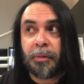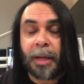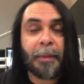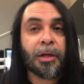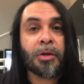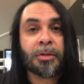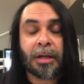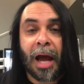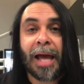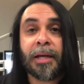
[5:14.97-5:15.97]
can be used
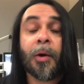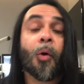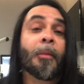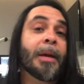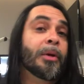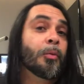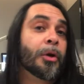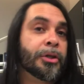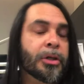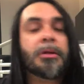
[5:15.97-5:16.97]
in hiking or maybe
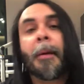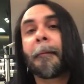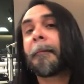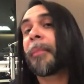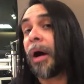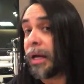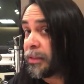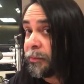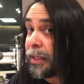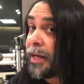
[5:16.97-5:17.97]
work shoes?
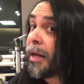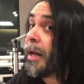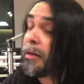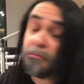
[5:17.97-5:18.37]
Possibly.